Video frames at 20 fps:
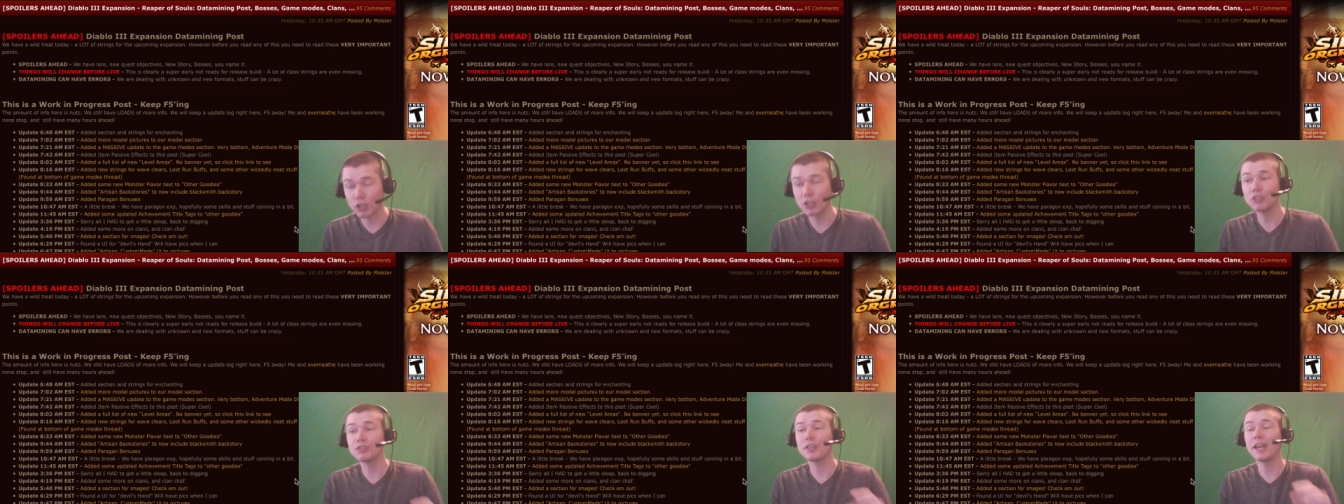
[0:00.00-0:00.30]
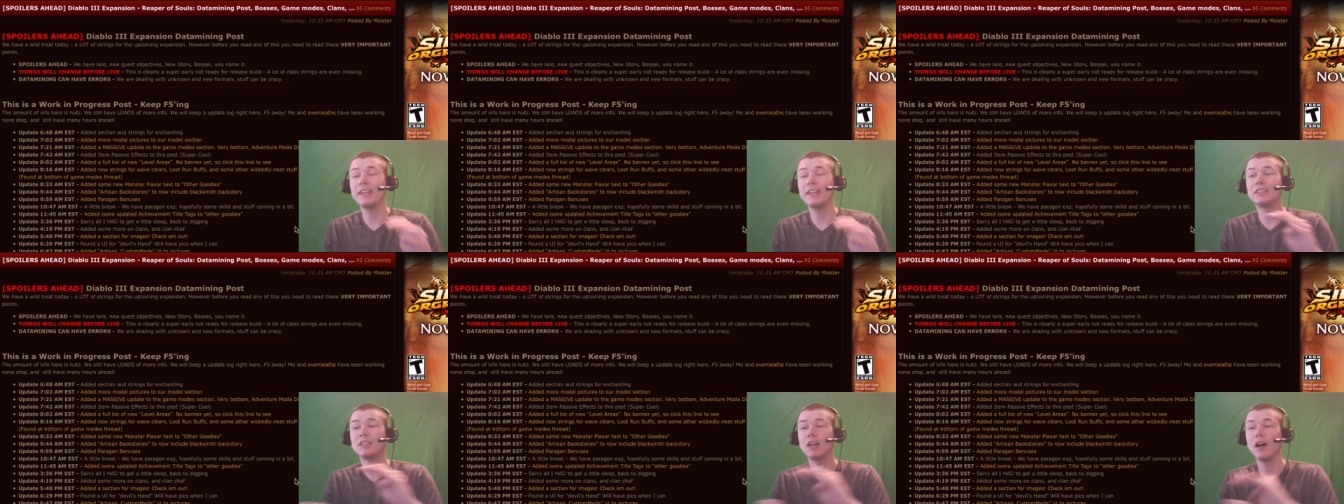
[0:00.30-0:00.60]
There's
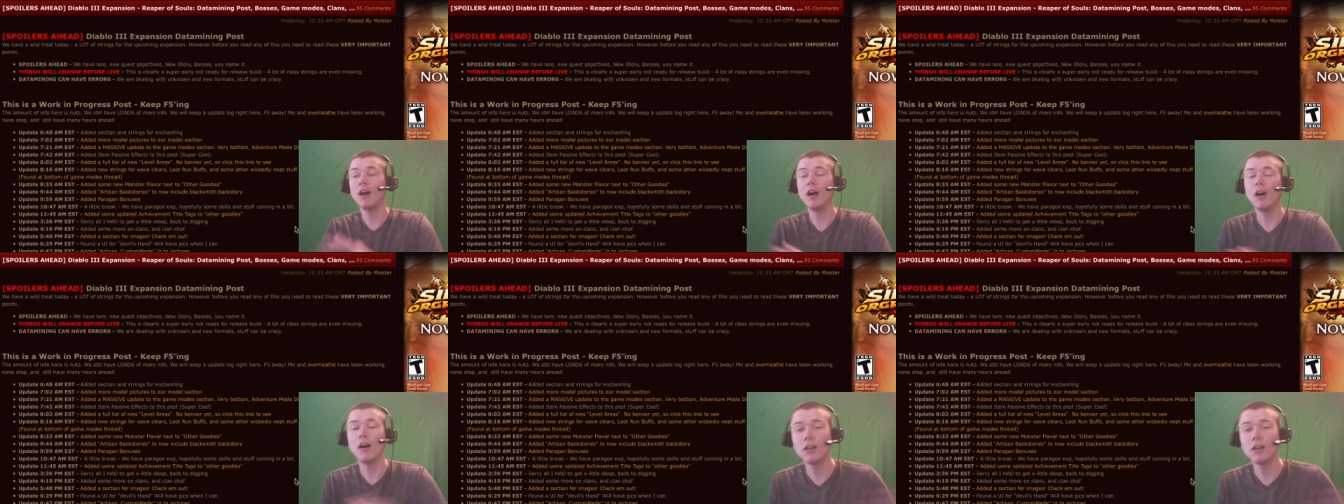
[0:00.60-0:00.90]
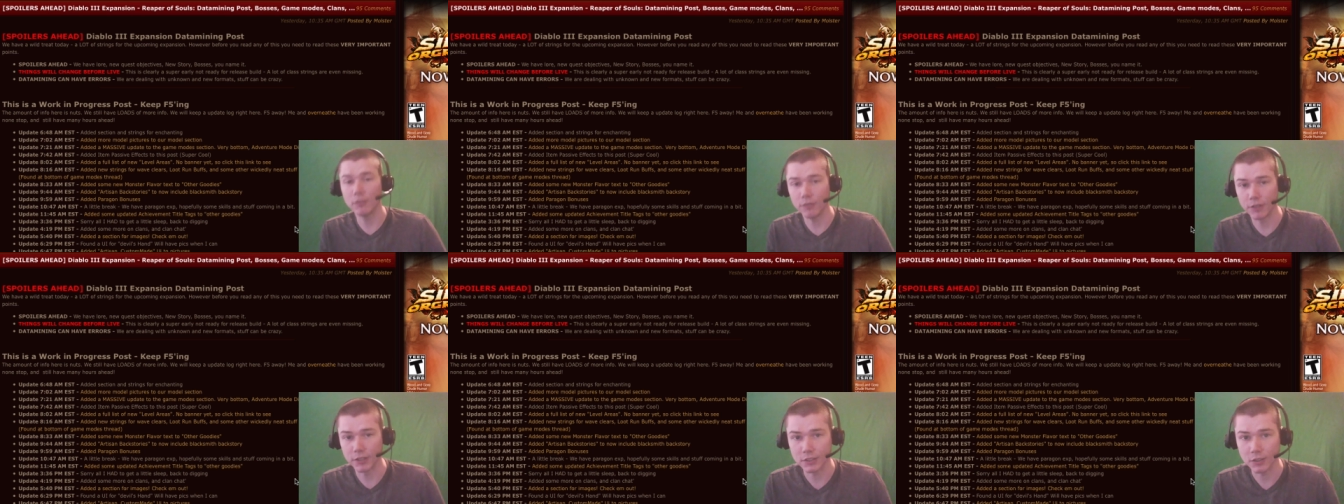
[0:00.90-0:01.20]
a ton
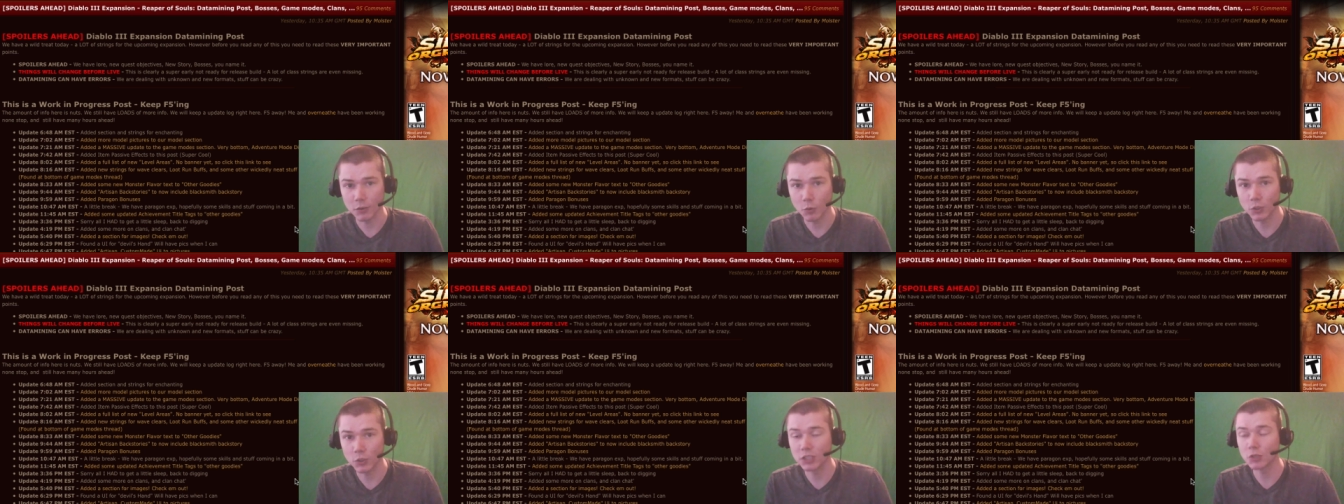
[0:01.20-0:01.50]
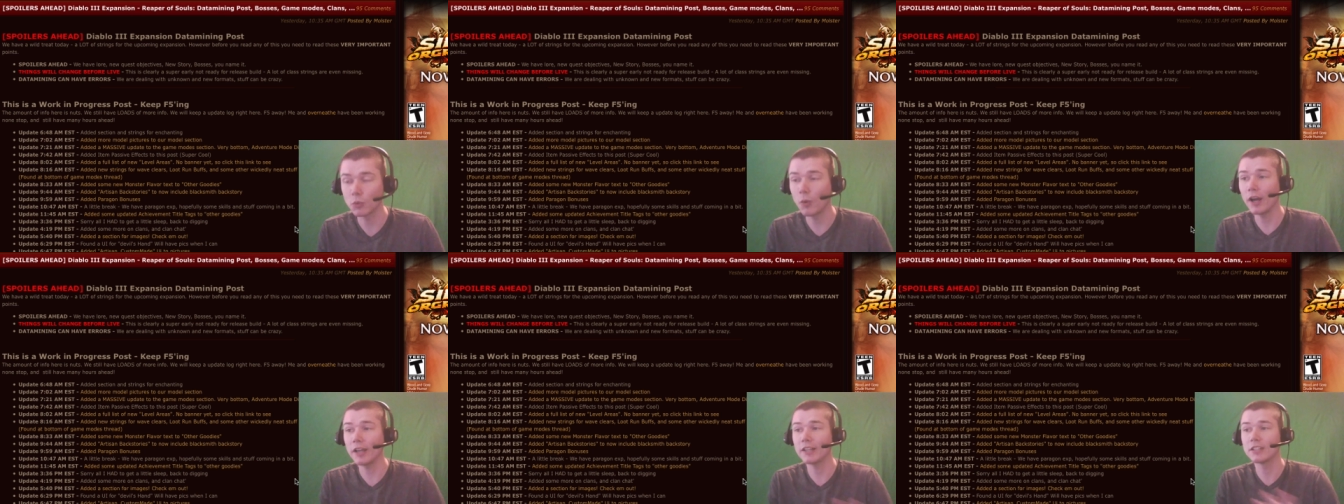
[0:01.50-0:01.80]
of it, which
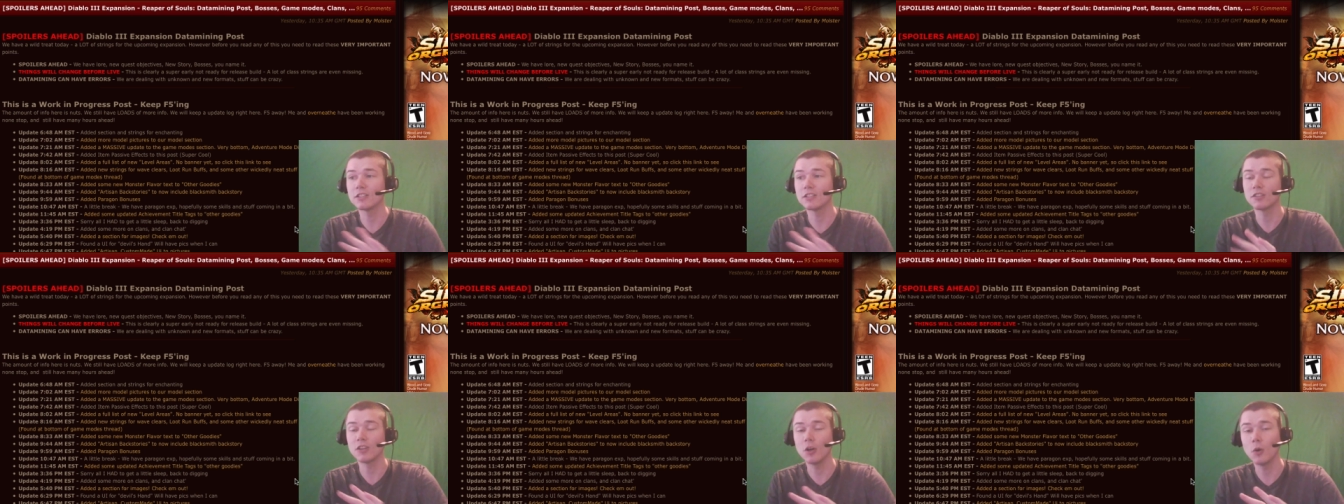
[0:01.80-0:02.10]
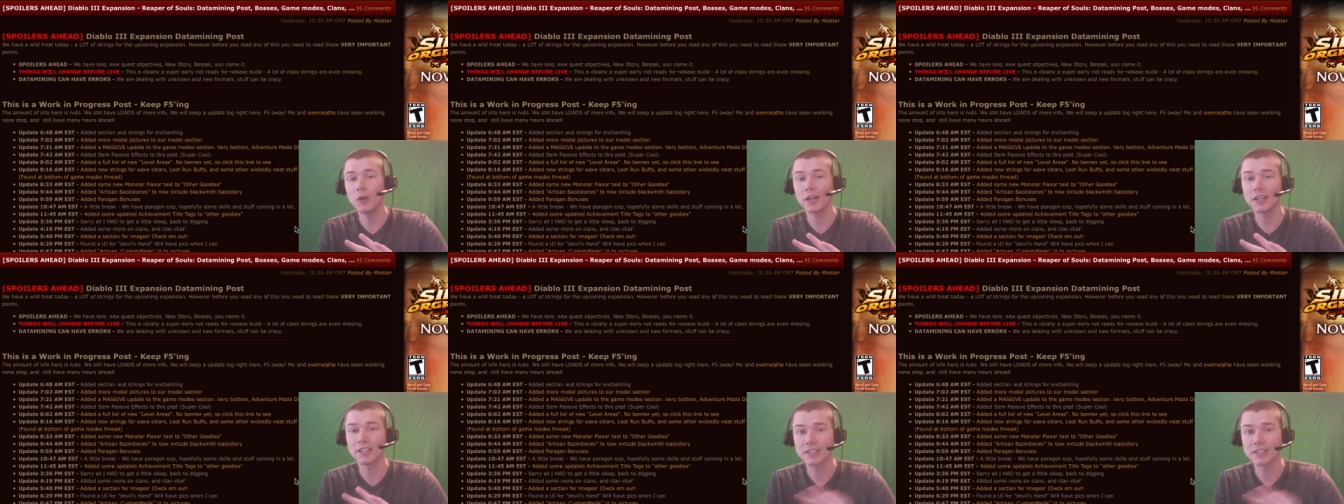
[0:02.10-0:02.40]
is why it's
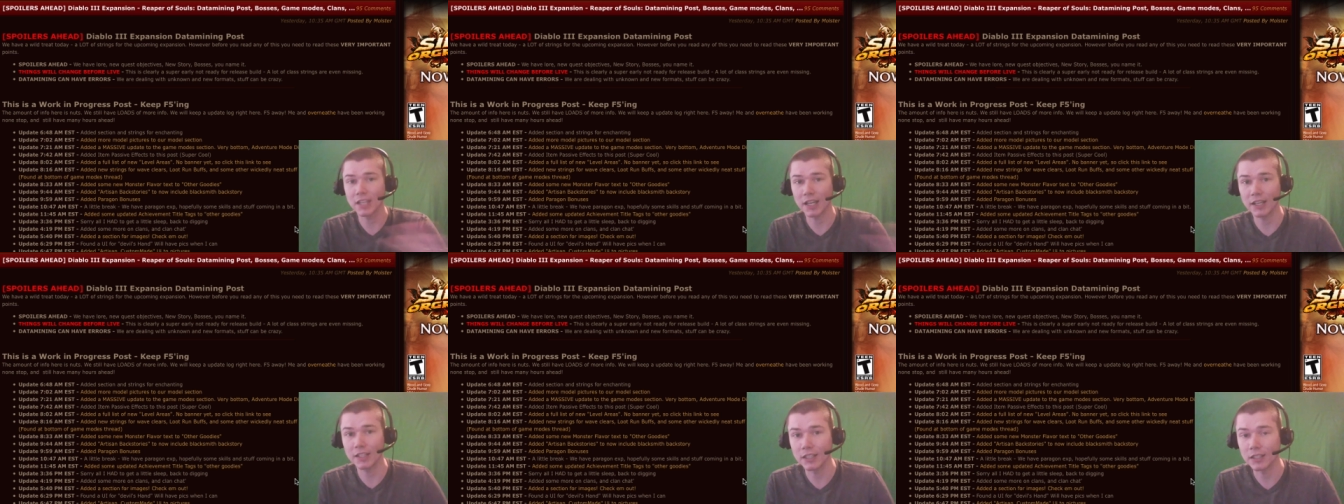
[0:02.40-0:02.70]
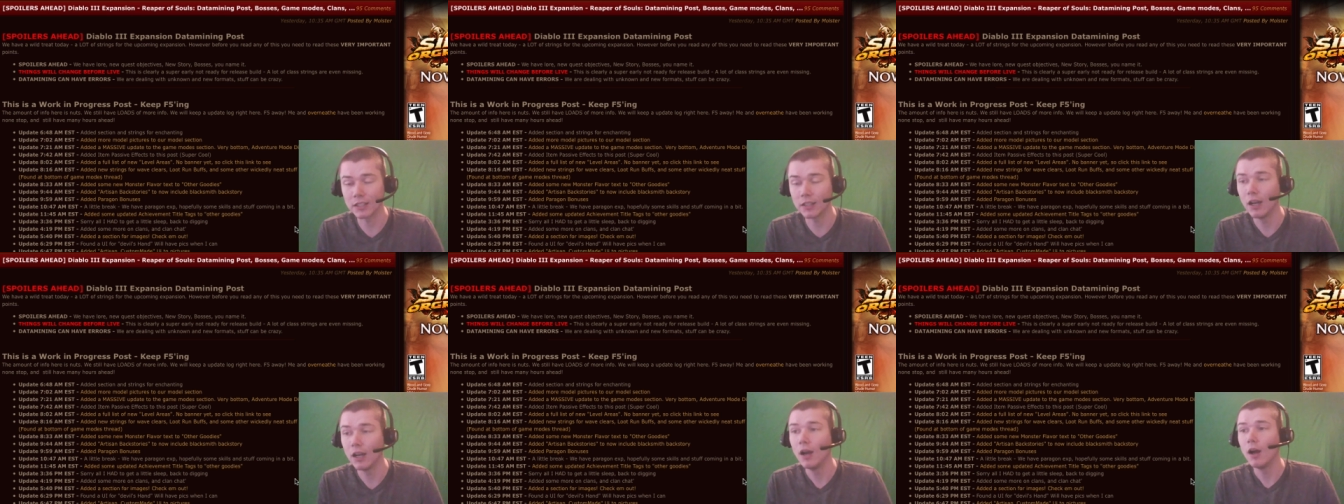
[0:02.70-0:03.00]
so
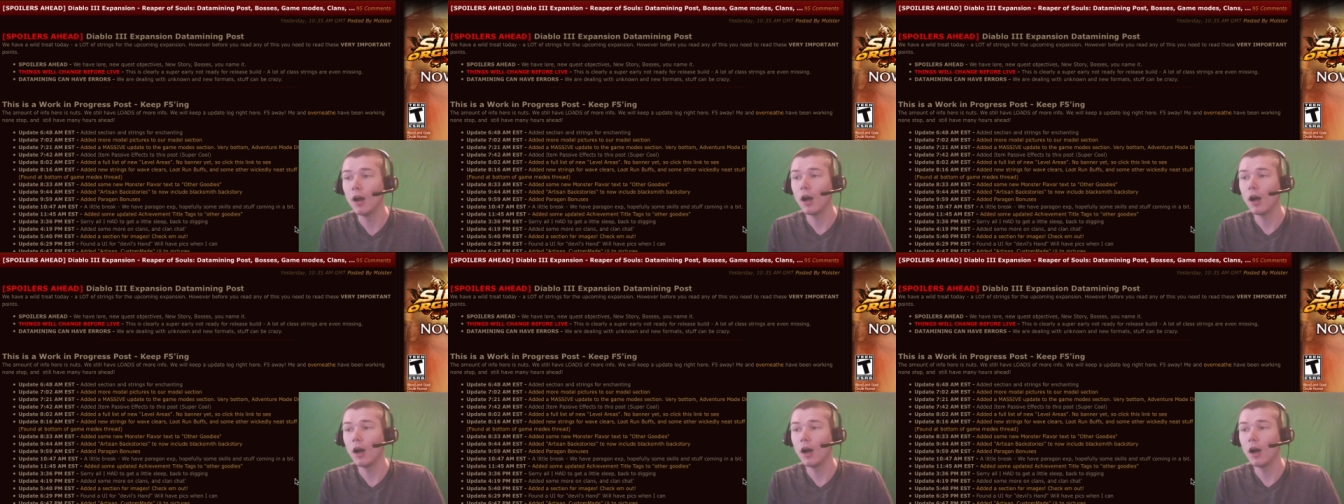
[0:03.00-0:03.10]
exciting.